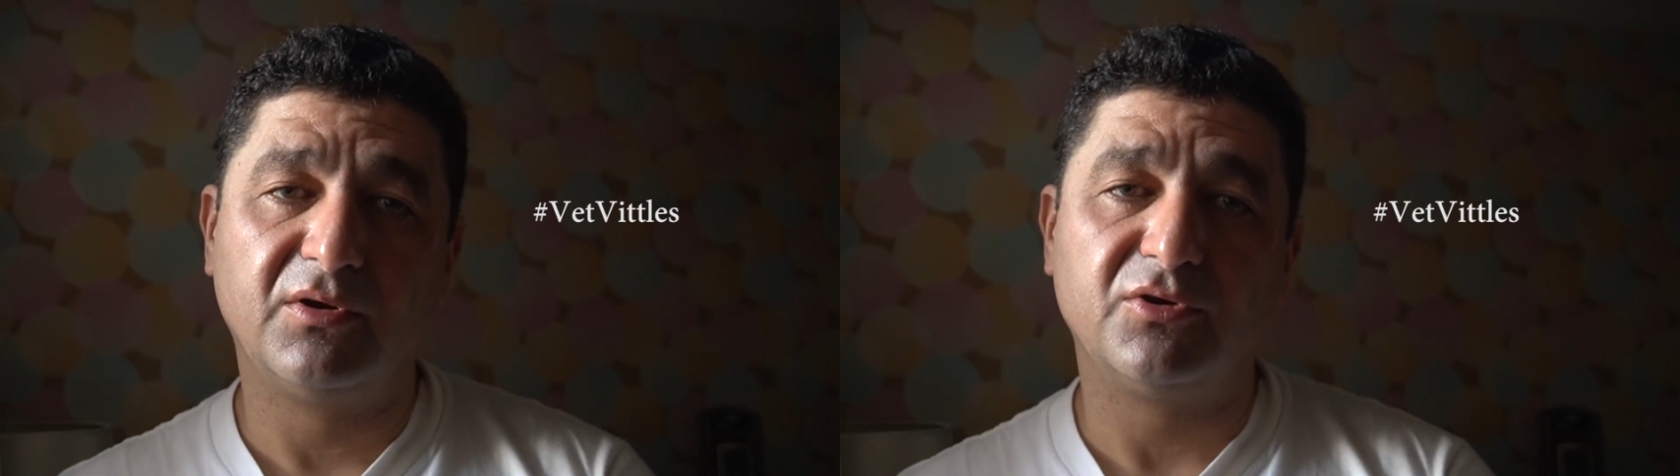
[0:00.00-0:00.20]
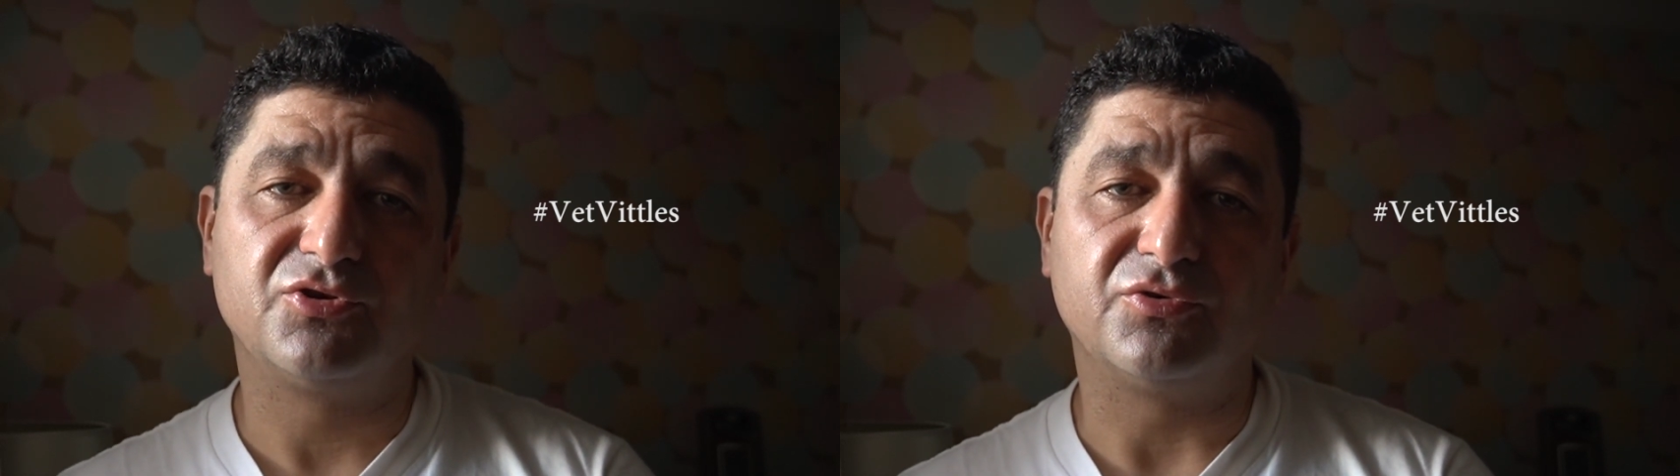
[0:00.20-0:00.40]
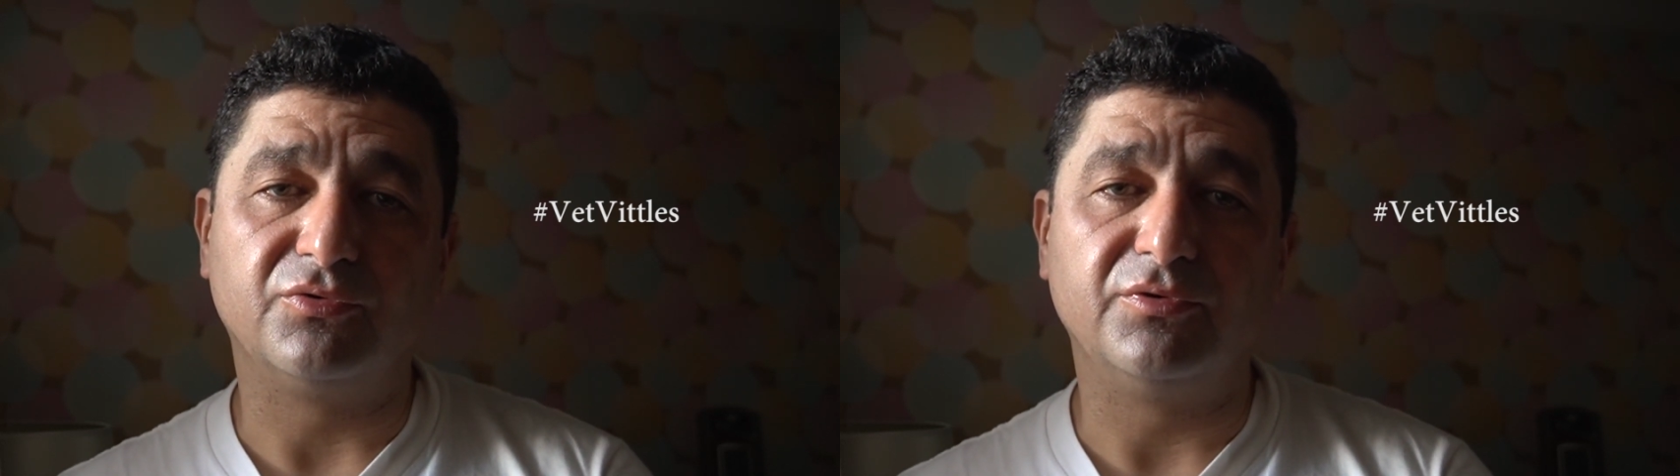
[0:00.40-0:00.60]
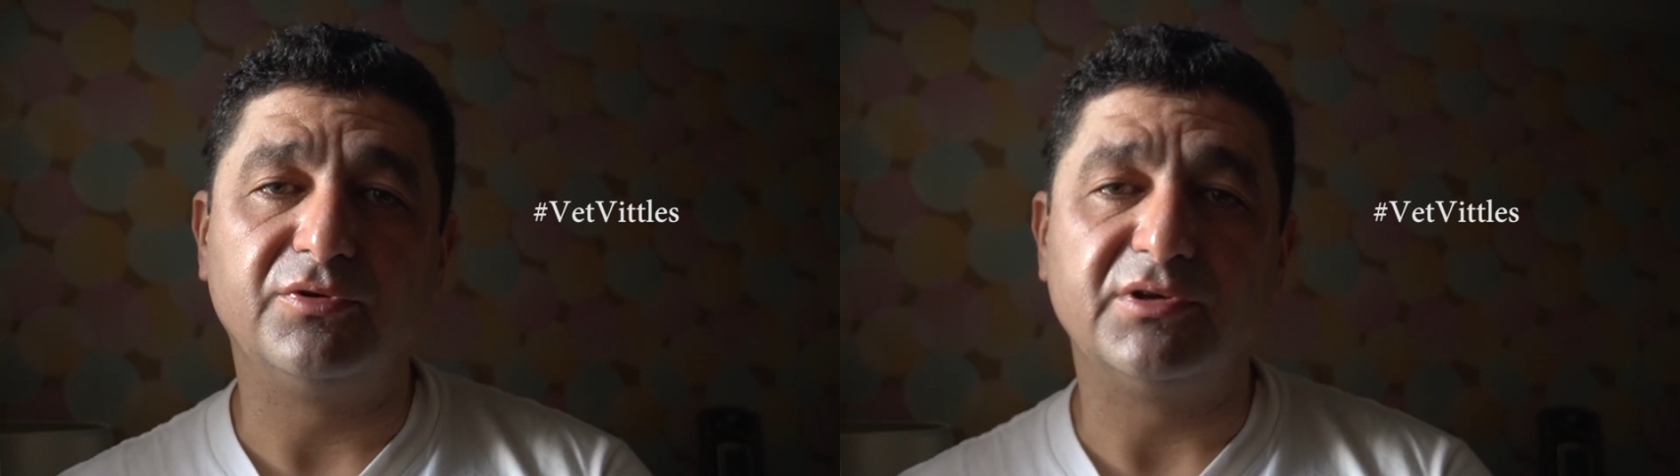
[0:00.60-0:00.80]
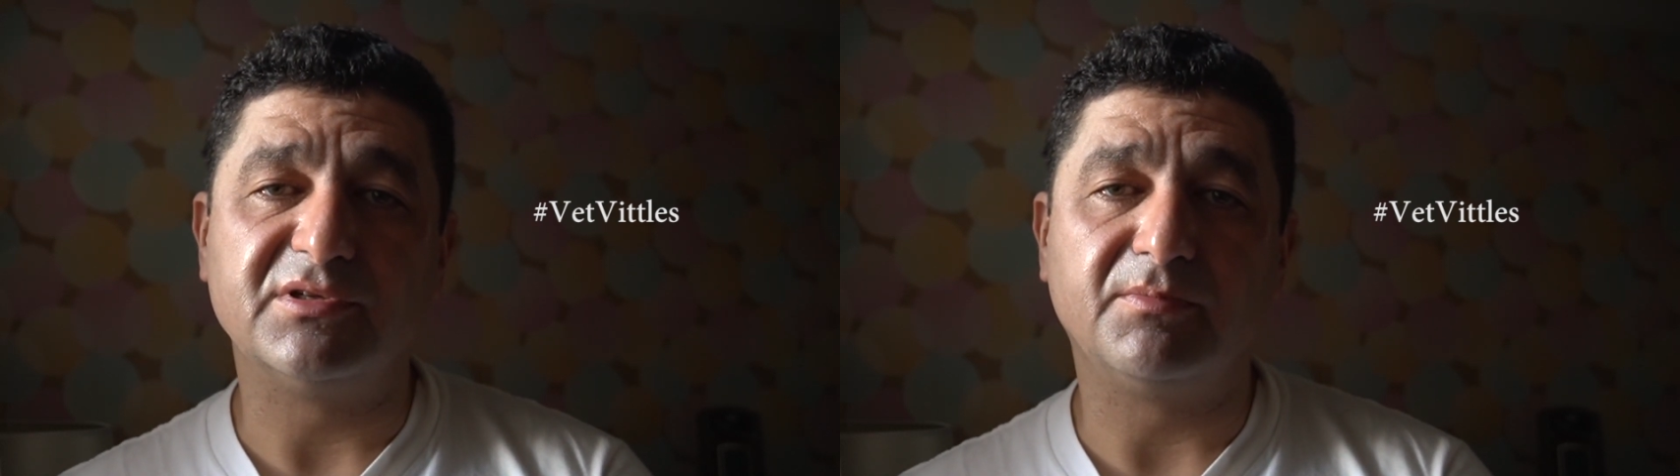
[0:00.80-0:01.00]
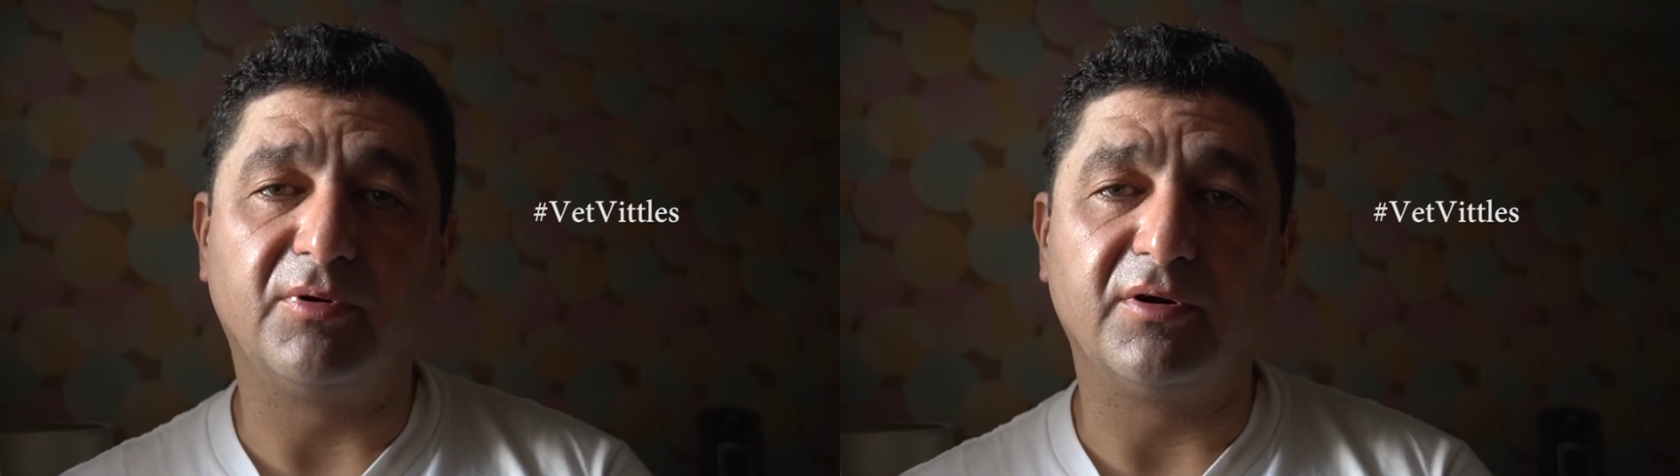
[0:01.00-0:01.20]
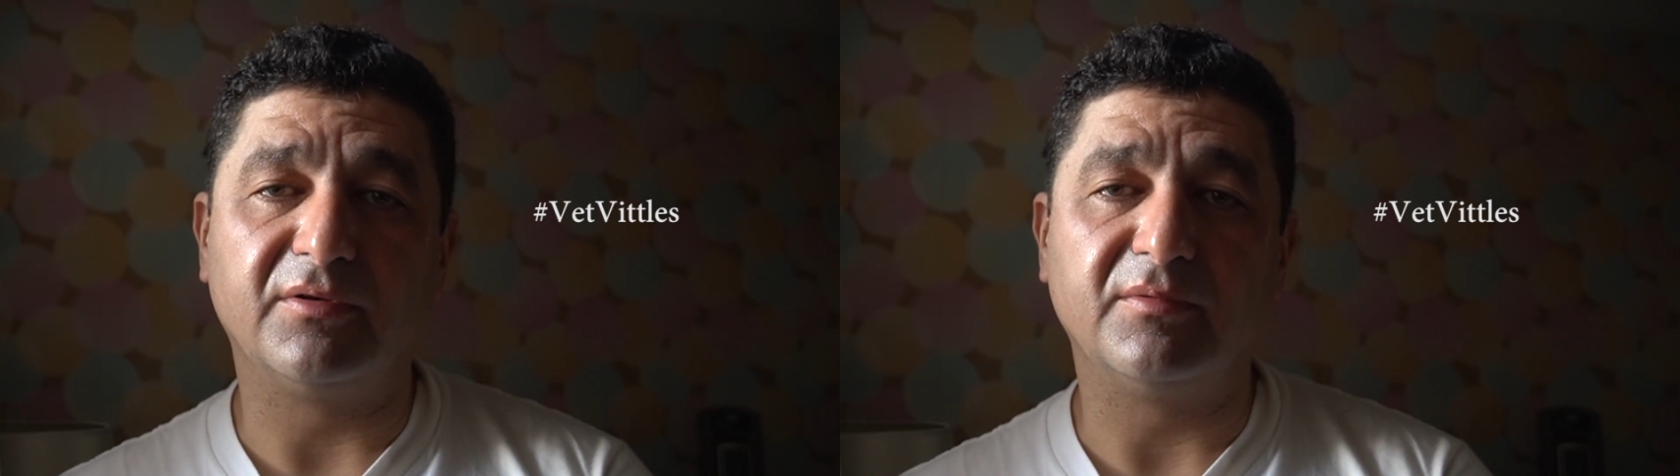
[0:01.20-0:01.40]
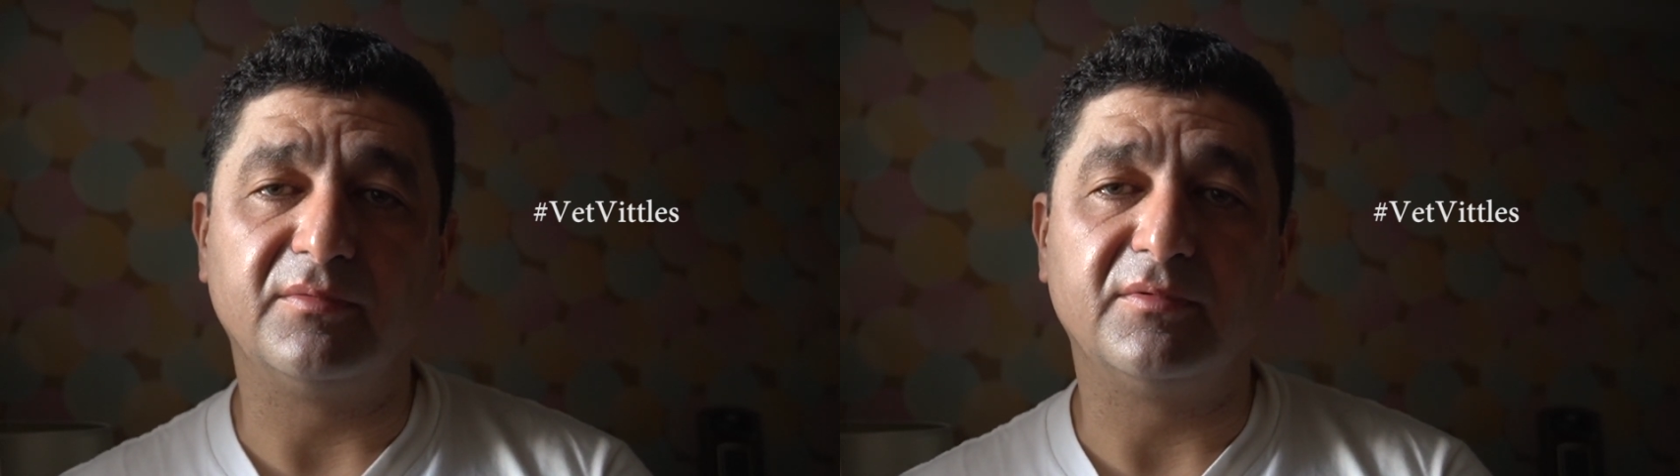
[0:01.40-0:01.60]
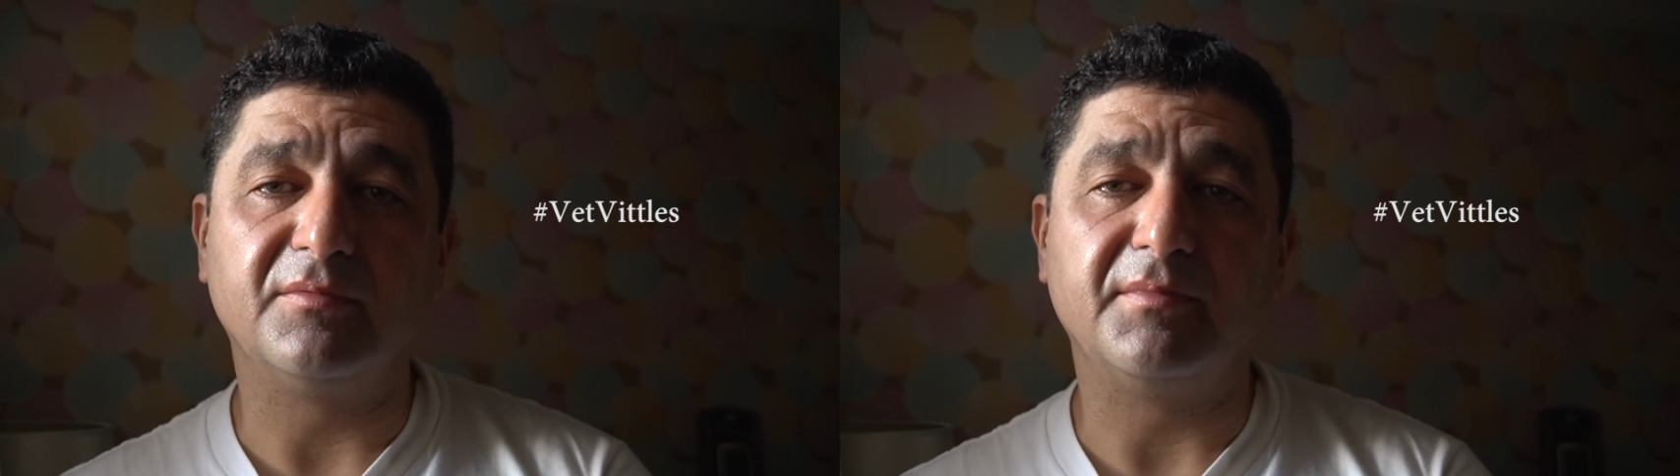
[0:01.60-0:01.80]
She ruined his apartment,